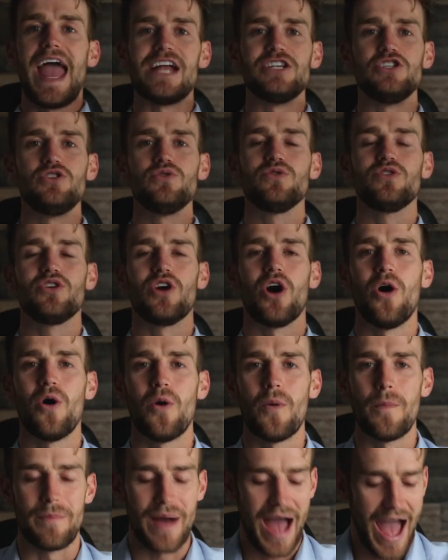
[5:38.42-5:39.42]
and you
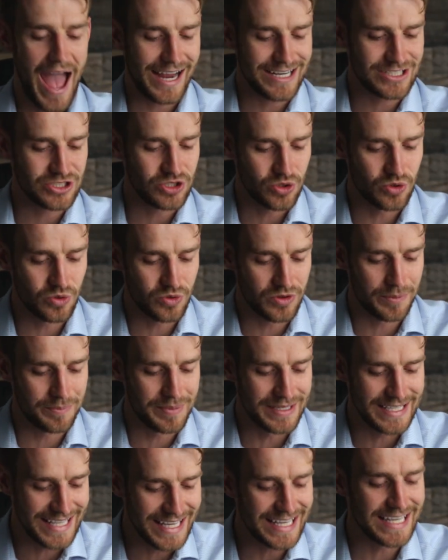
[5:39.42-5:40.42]
go back to the
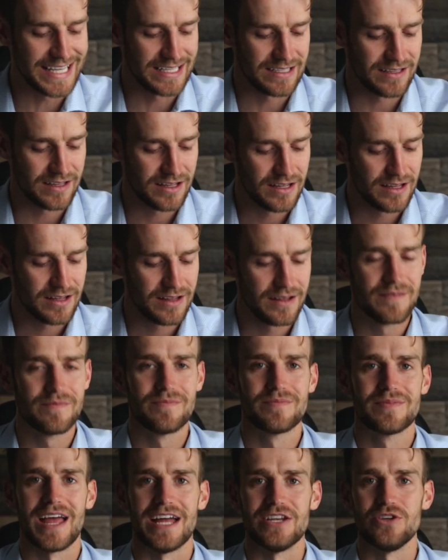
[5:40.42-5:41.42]
beginning
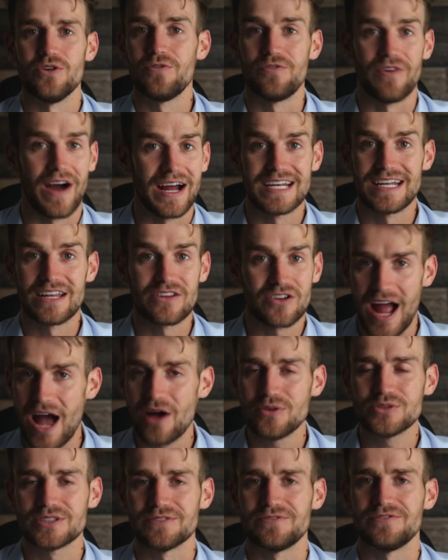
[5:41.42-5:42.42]
and you find another
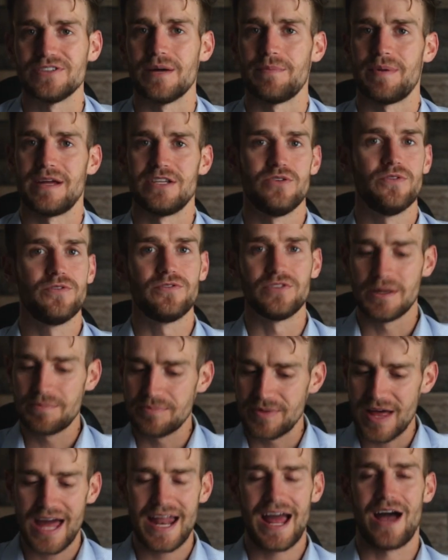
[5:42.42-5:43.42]
house to flip and you
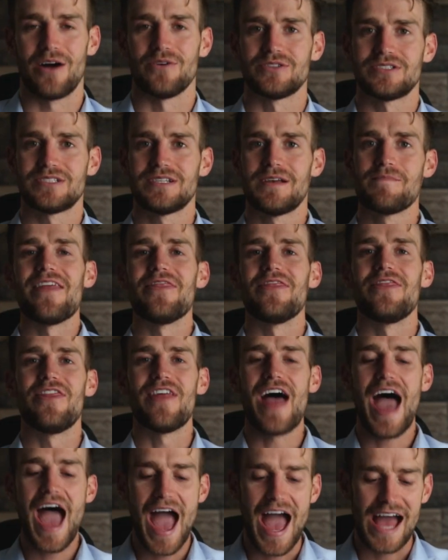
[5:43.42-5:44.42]
flip that house. And
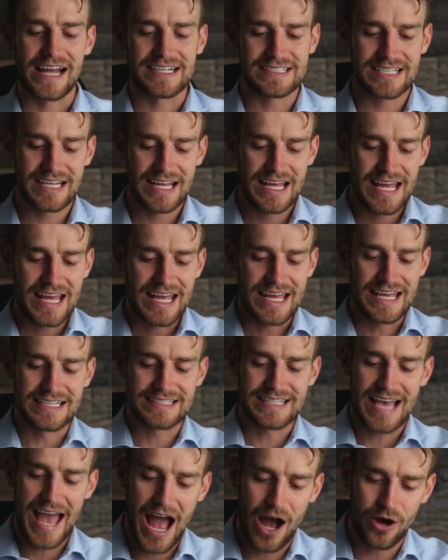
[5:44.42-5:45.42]
that
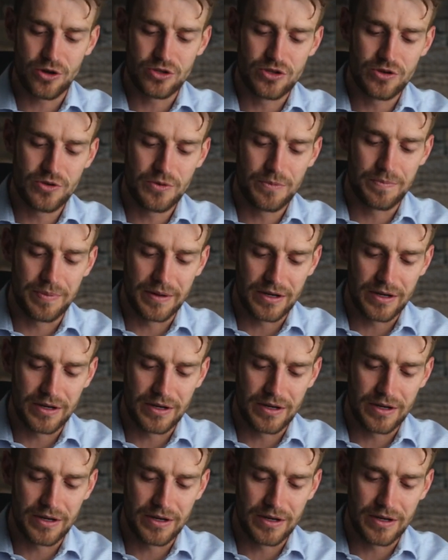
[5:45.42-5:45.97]
is how you